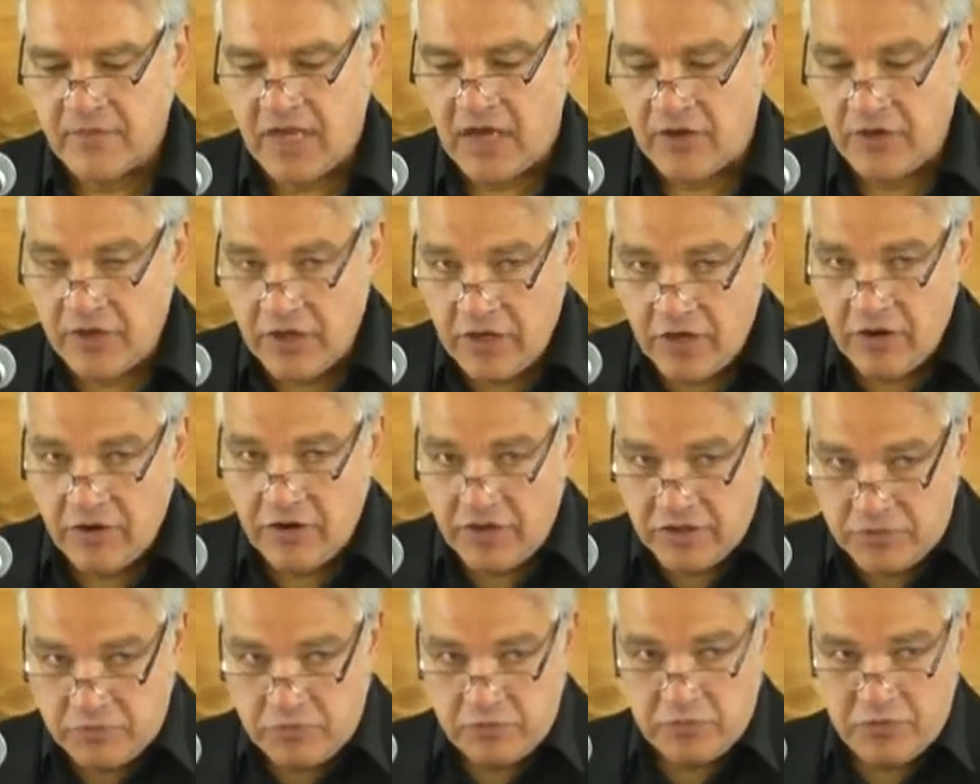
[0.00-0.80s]
now,
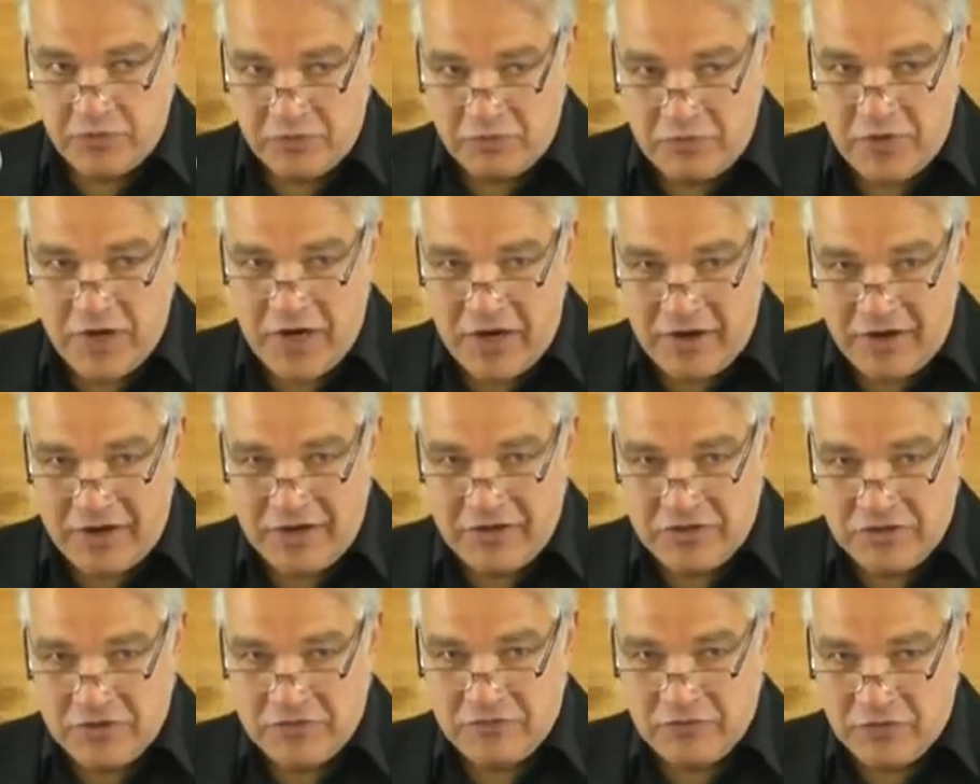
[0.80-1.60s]
here he's
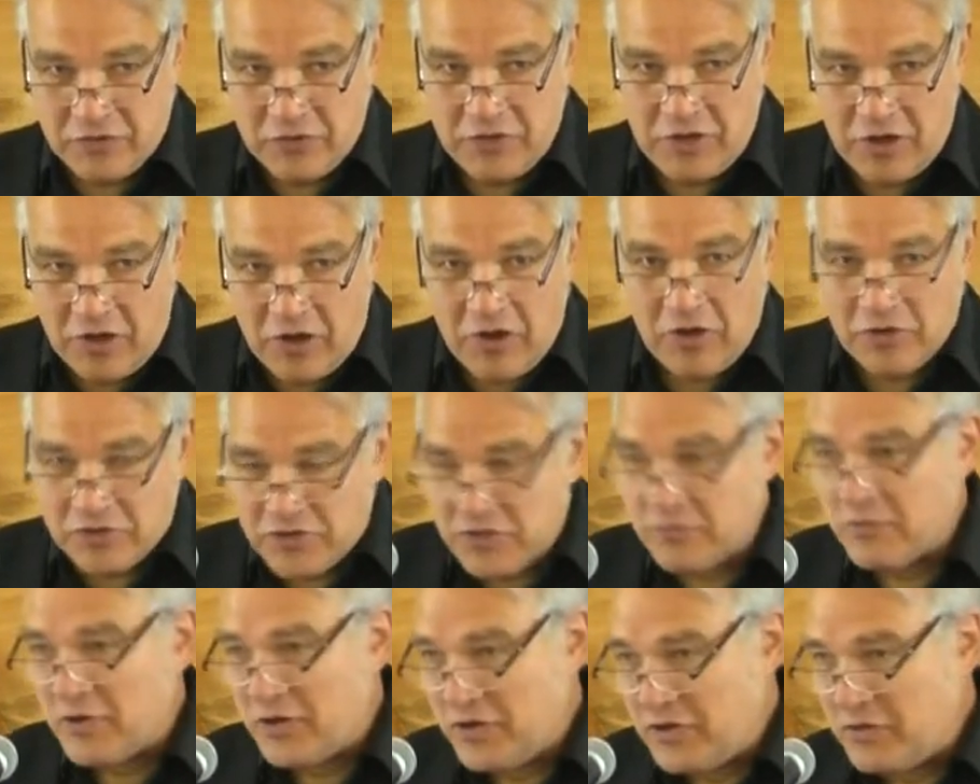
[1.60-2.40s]
preparing for the
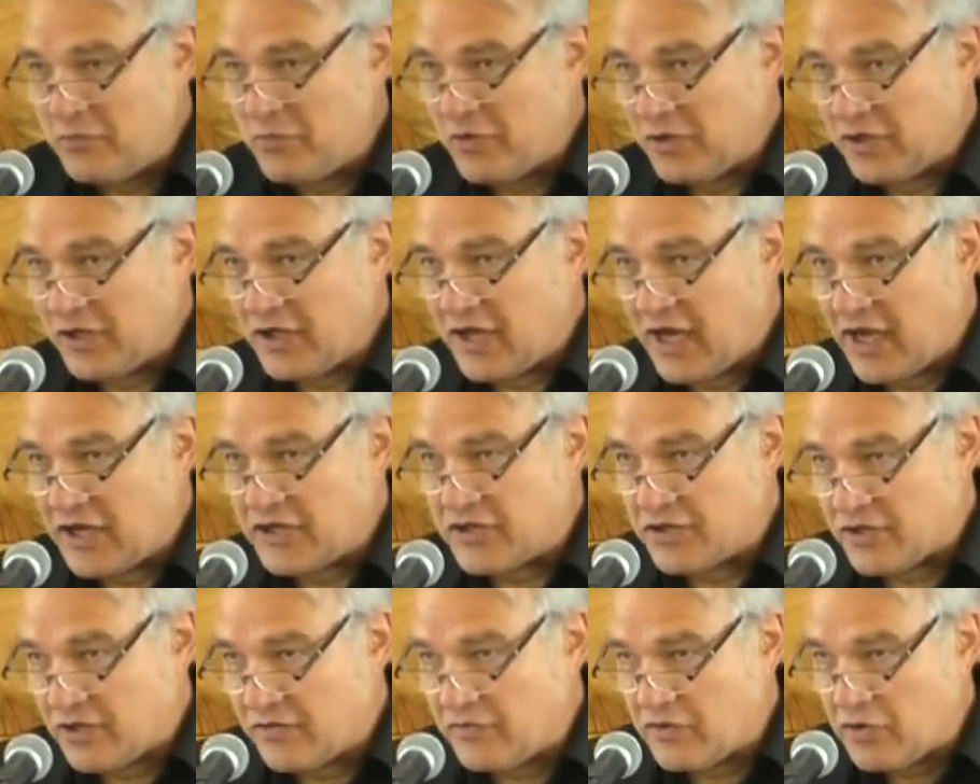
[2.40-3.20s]
ultimate
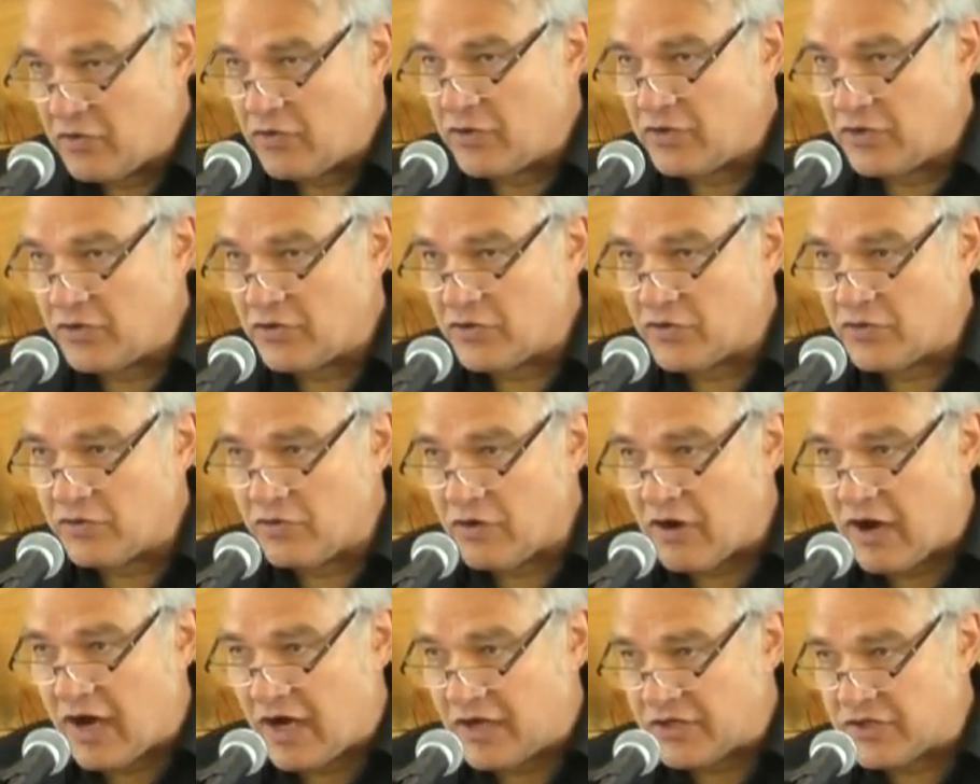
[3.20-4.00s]
humiliation of going to the
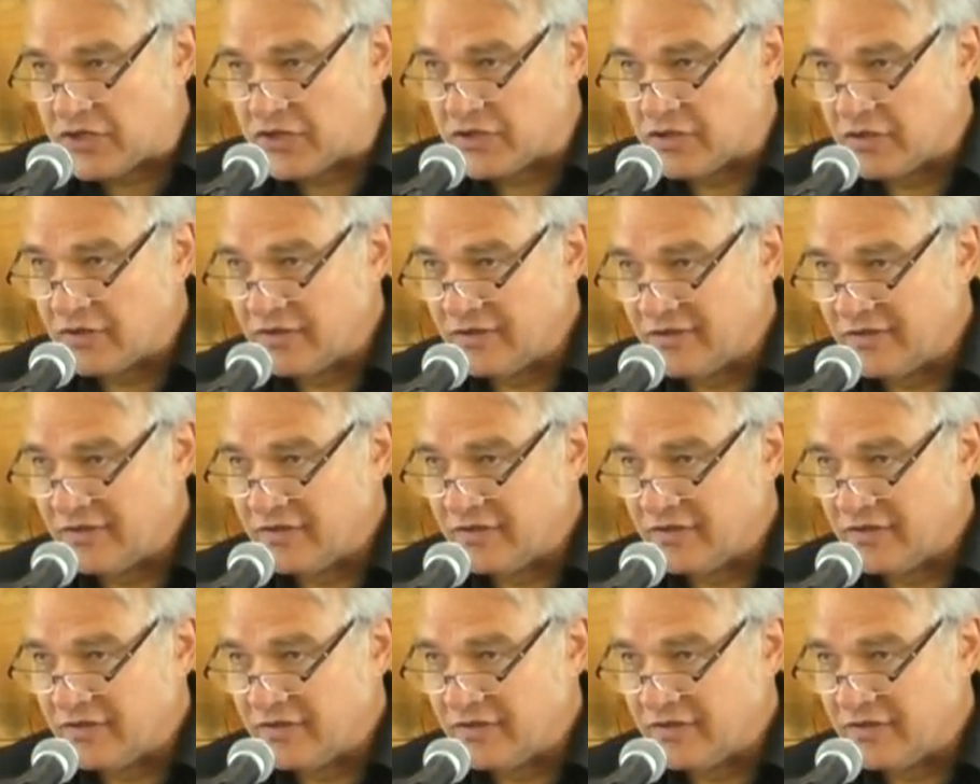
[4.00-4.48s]
cross.